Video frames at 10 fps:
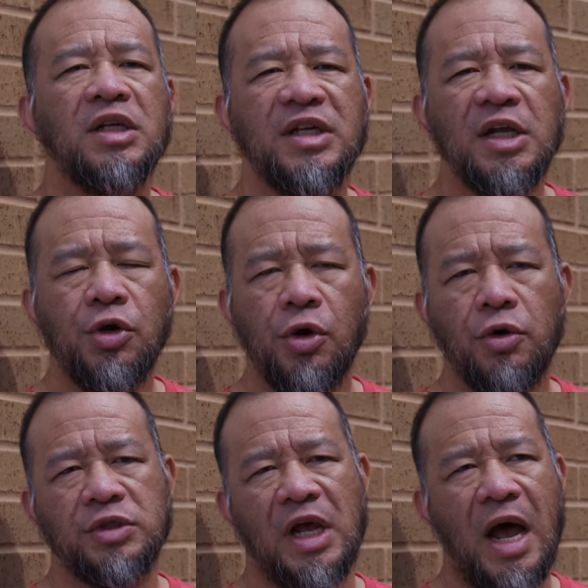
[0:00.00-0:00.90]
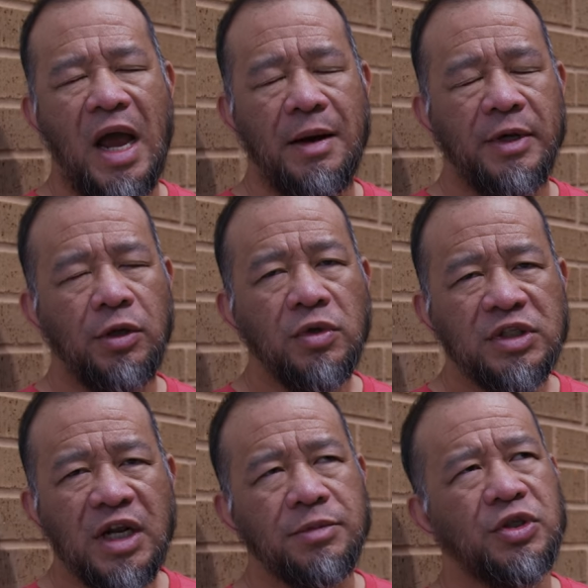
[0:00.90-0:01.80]
Set your hurdles high, but don't
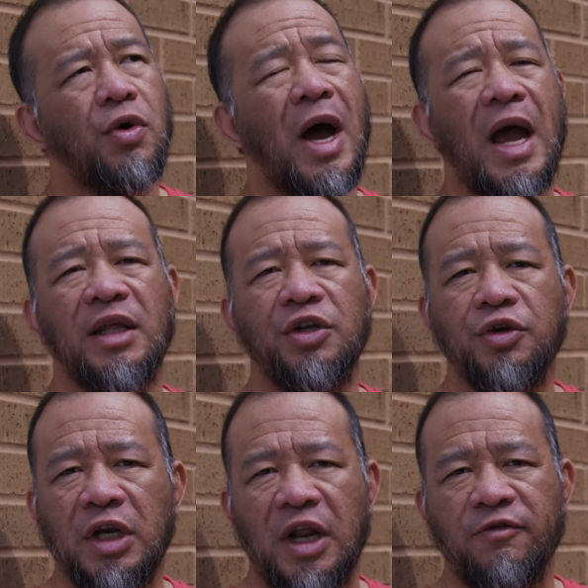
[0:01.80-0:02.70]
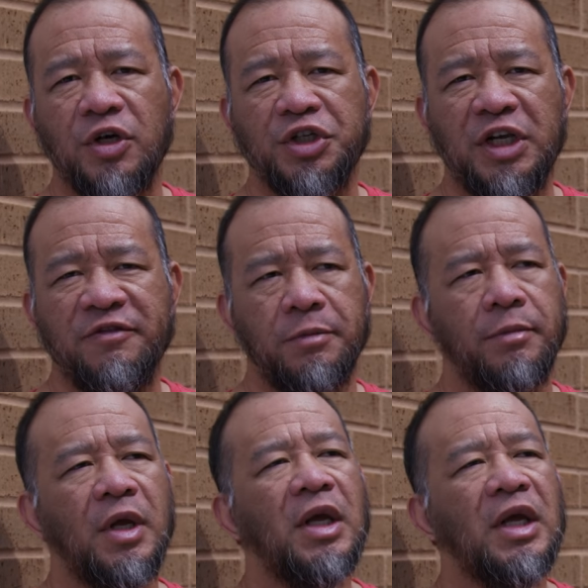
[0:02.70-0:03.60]
set them so high that you can never achieve them.
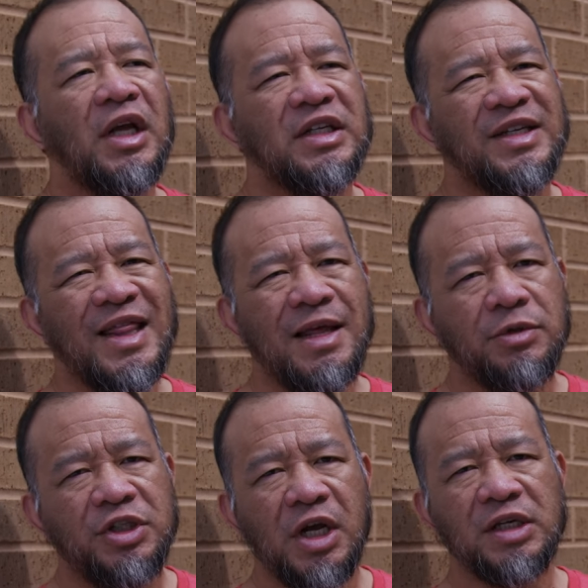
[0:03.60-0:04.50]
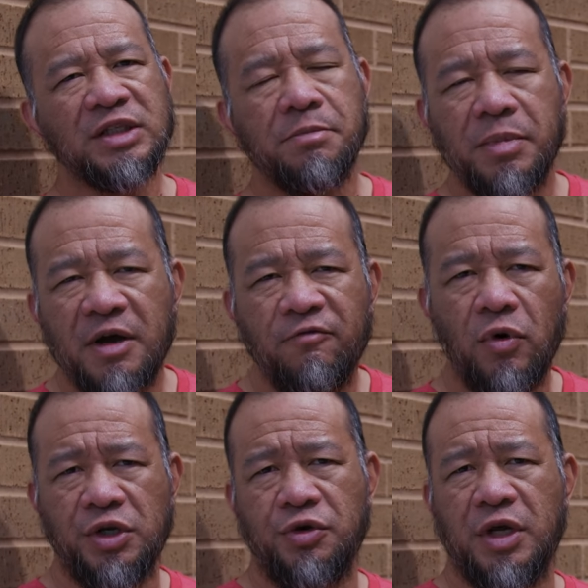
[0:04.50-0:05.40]
Set them just above
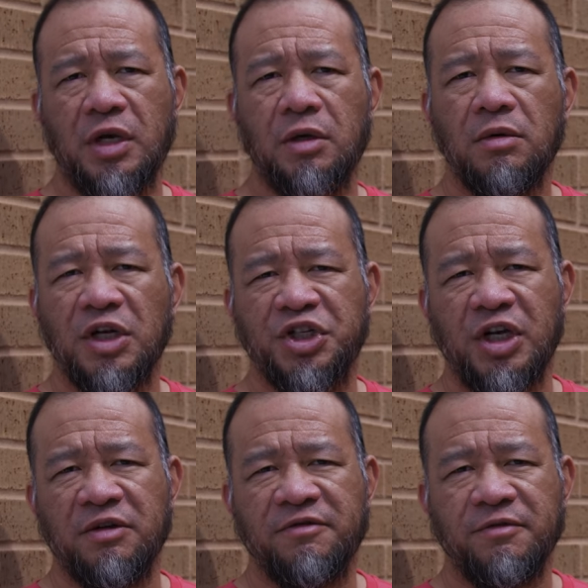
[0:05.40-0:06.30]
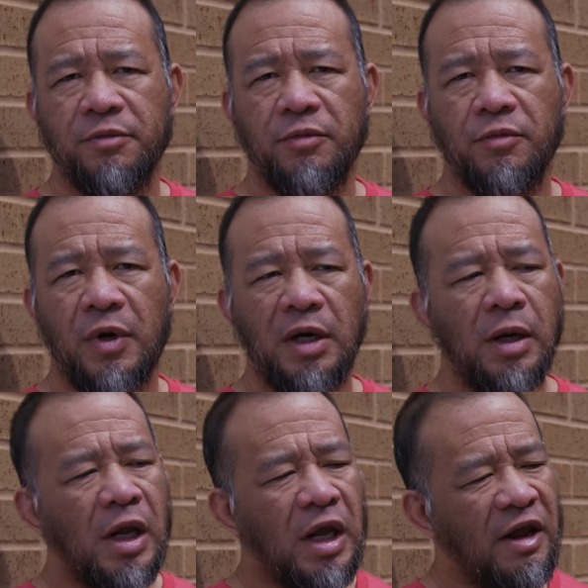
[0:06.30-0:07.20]
what you can achieve, right?
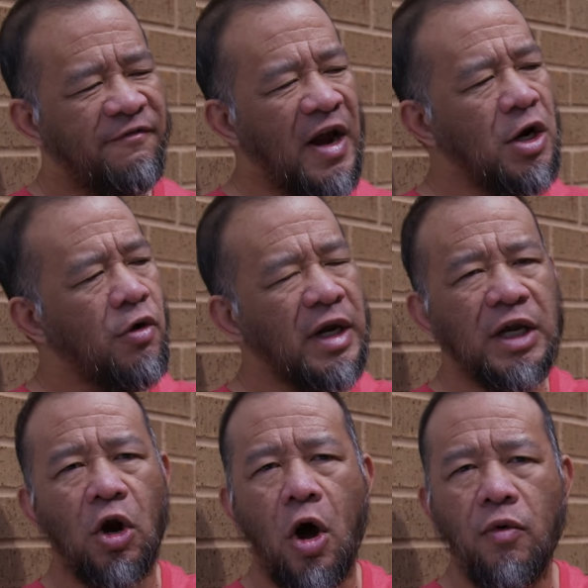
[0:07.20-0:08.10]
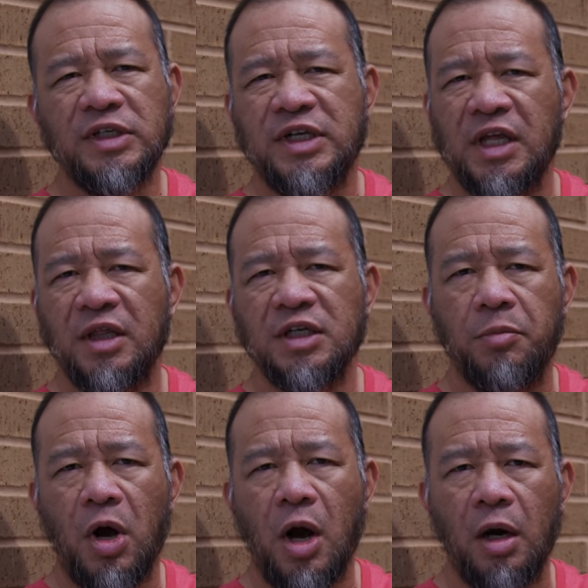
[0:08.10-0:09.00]
If I know I can always hit this
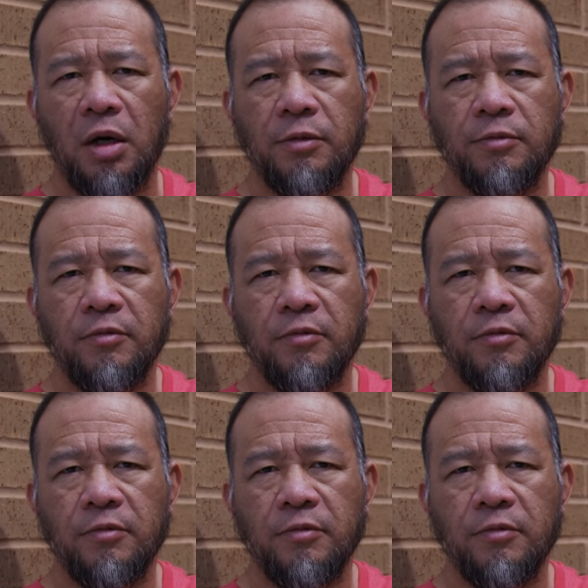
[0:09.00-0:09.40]
bar,